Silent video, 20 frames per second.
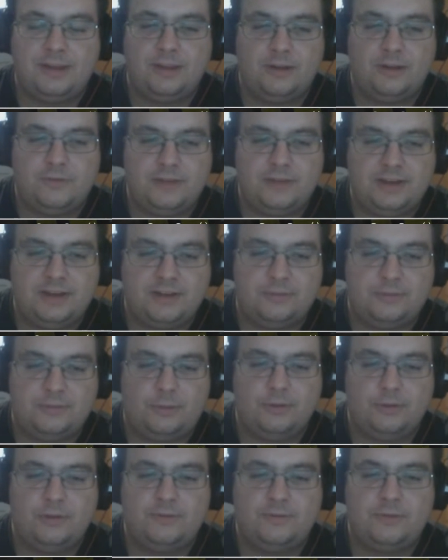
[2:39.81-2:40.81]
I think the
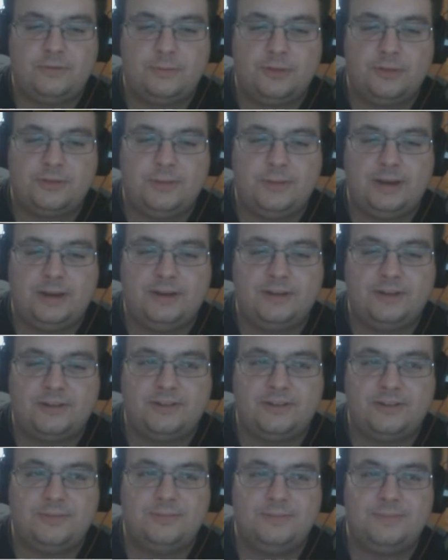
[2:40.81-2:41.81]
novelty has worn off from the
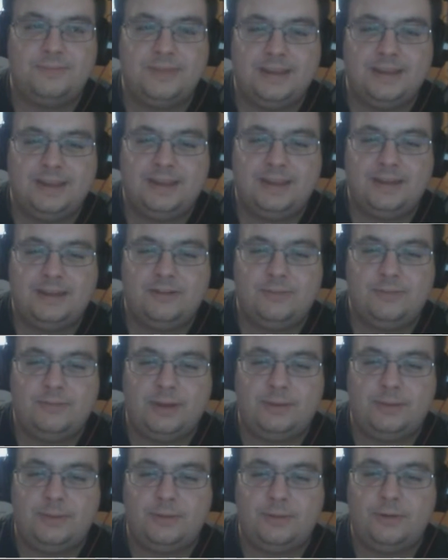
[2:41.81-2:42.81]
spiders.
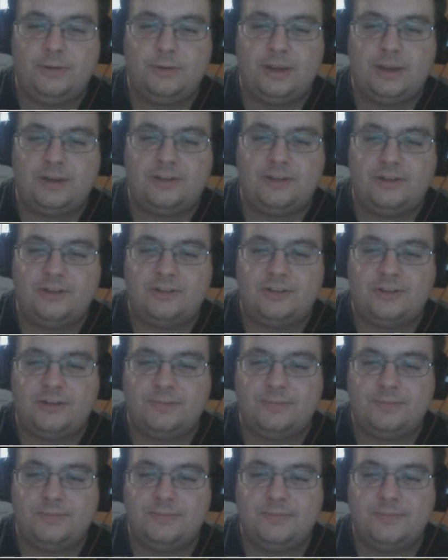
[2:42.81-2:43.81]
Too many people know they
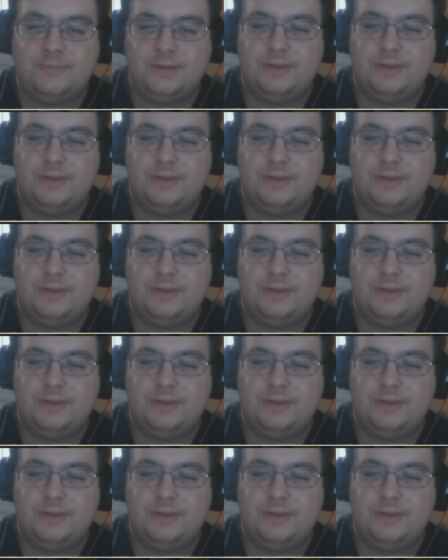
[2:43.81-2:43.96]
exist.